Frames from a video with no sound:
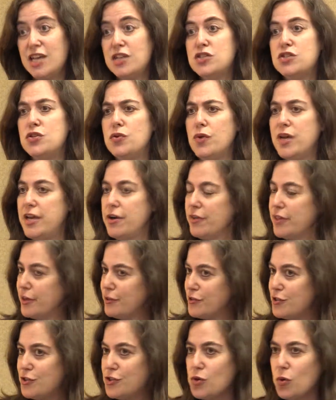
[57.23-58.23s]
to hear their
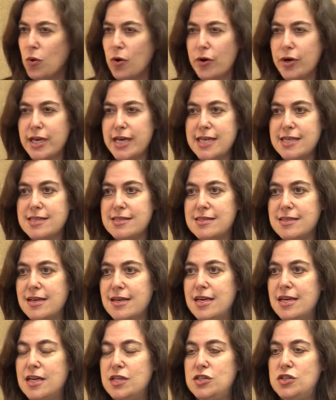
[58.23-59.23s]
stories,
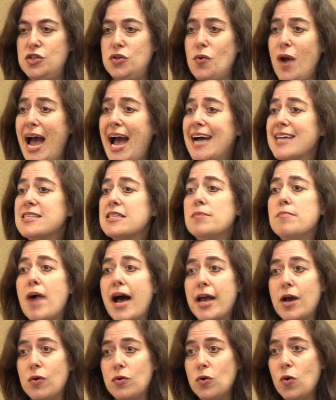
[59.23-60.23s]
to ask
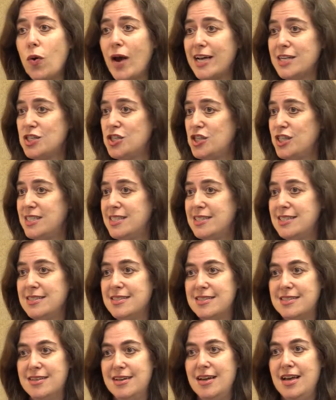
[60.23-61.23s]
my own
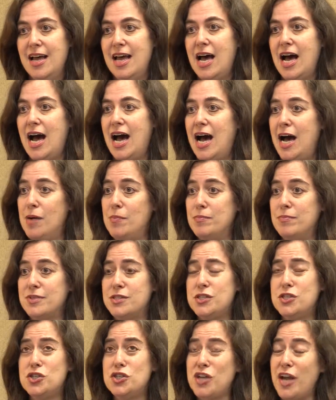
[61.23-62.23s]
questions,
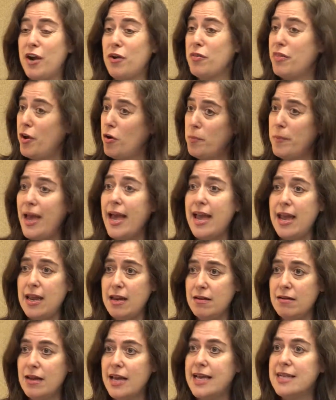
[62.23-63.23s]
to share their
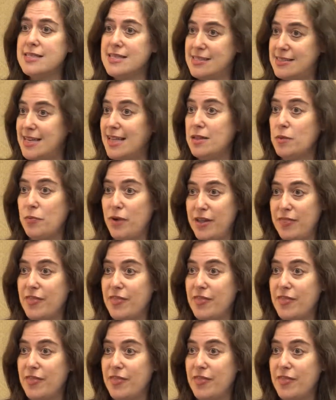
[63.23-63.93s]
pain and to celebrate